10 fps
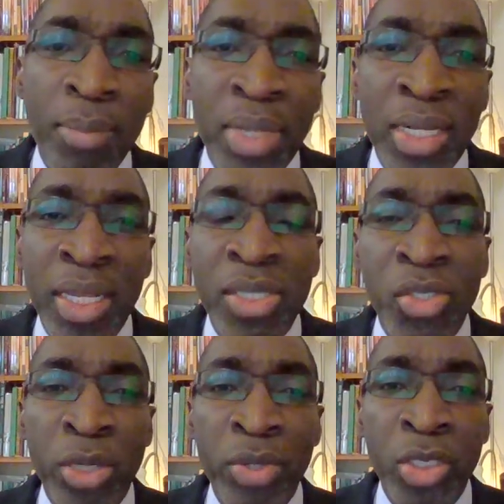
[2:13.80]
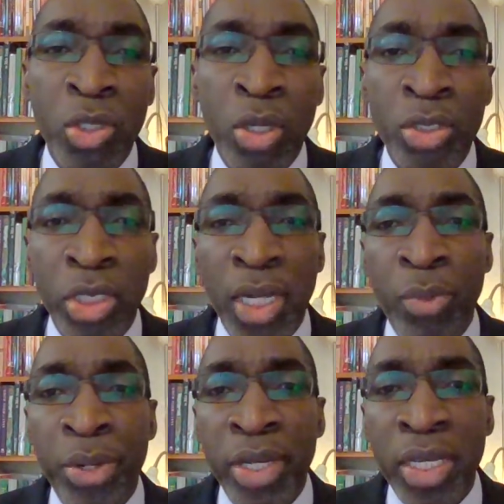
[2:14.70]
in the historic juncture that
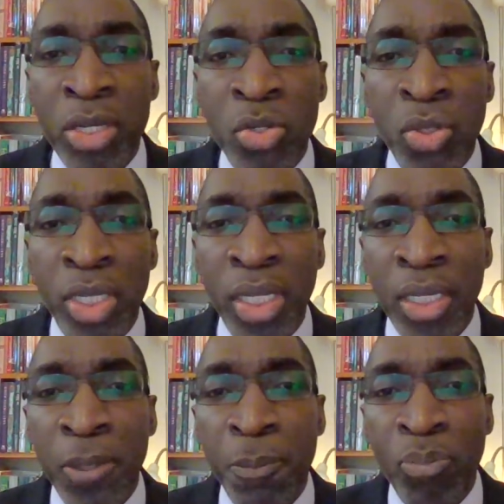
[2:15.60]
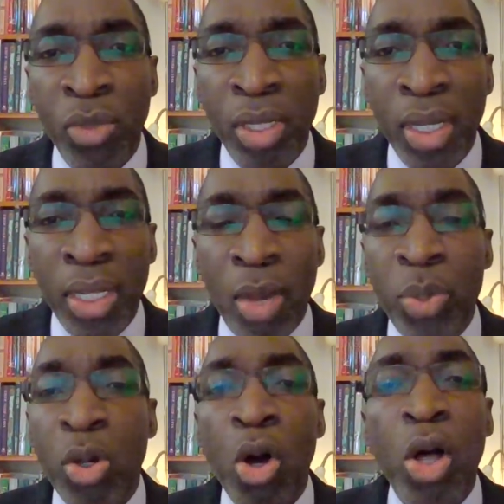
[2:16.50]
we're in today, that
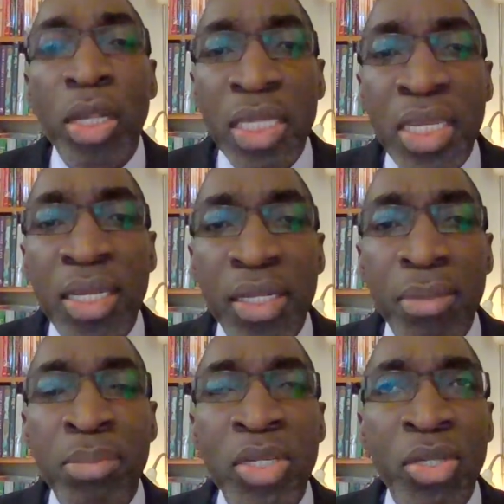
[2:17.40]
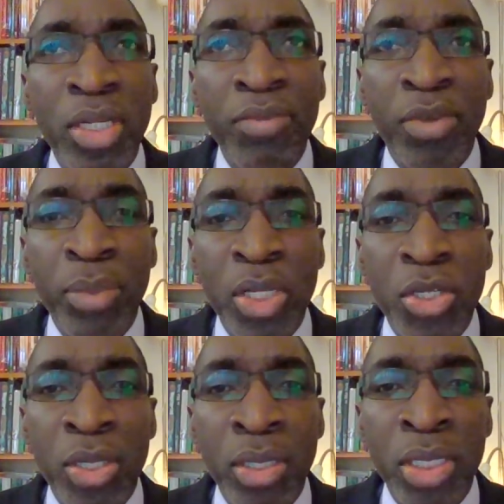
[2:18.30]
we all need media and
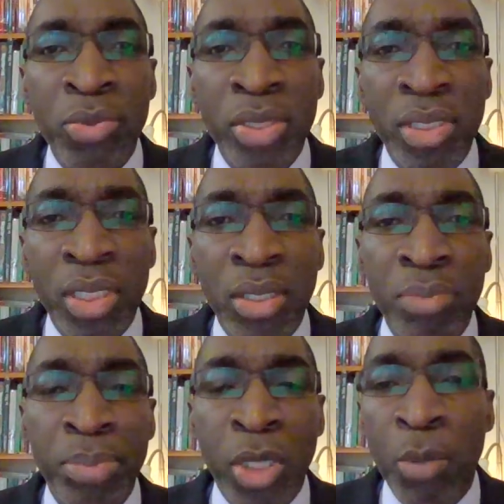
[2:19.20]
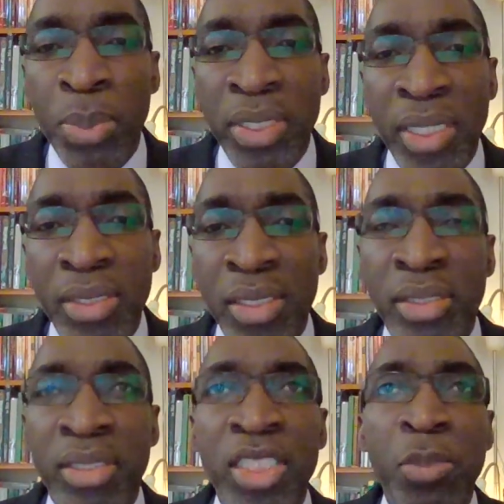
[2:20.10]
information literacy
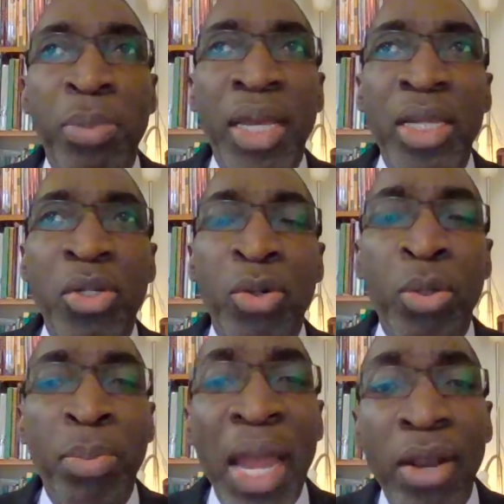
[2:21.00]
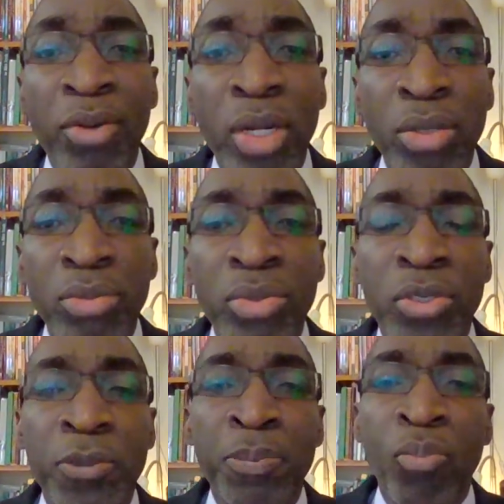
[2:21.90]
competencies despite our background,
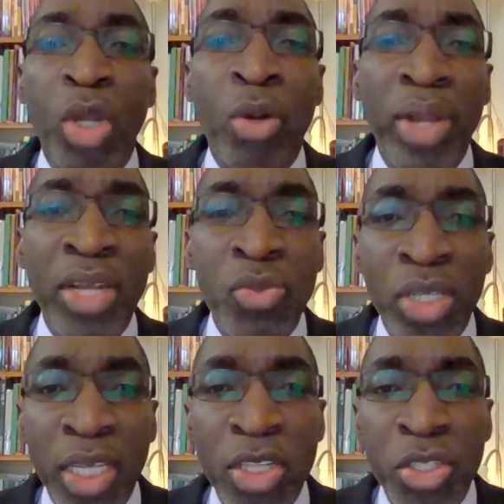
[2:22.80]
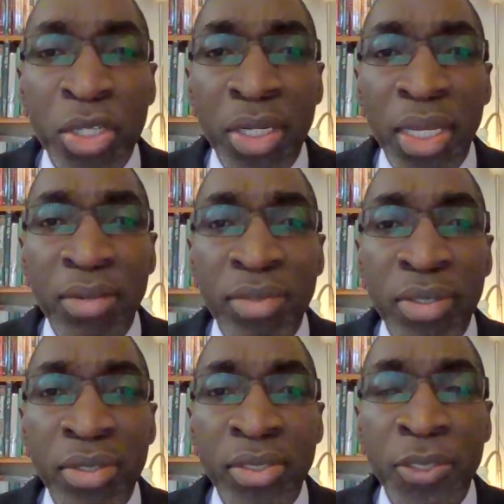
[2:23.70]
our education
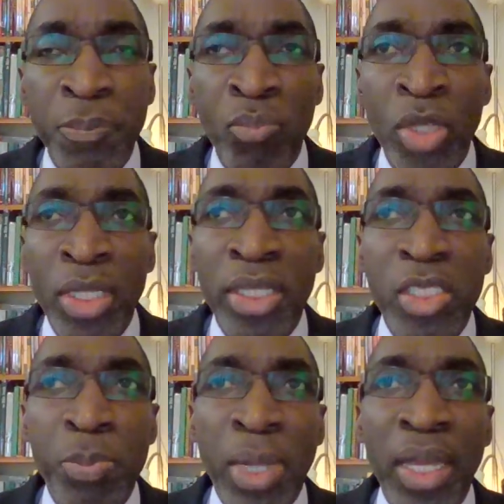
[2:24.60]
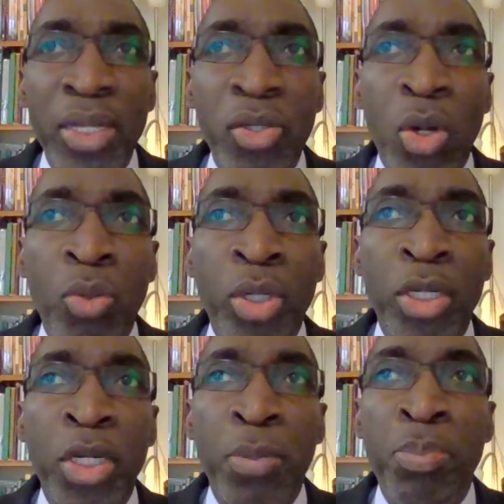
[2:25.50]
levels, despite
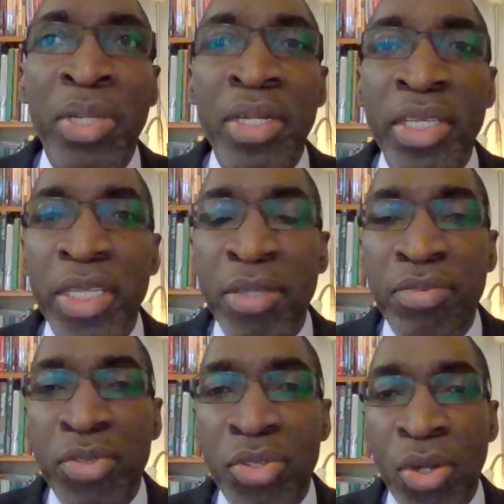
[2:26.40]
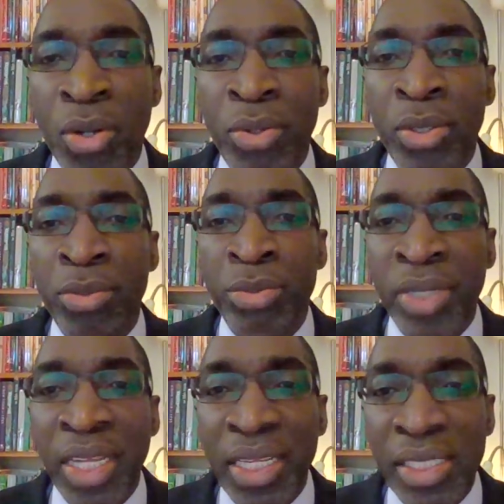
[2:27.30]
our beliefs, our
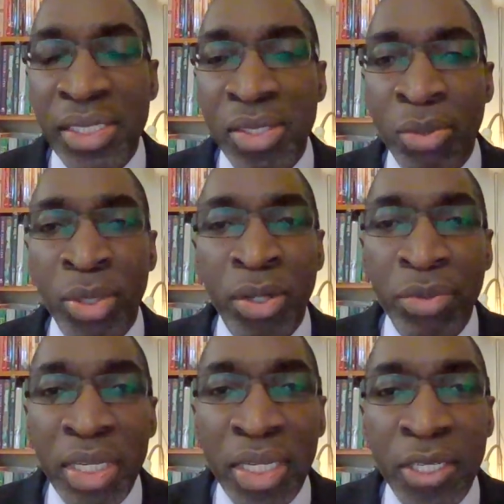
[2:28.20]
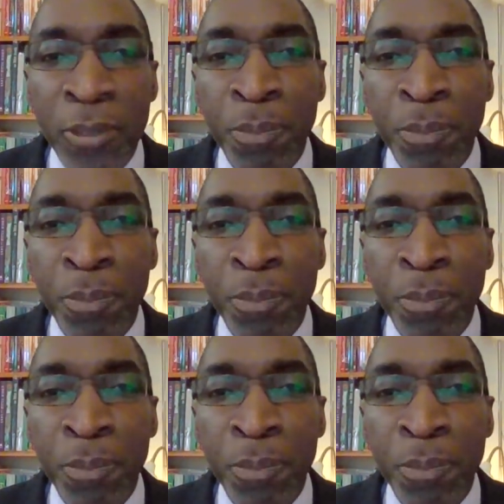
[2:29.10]
race, our creed,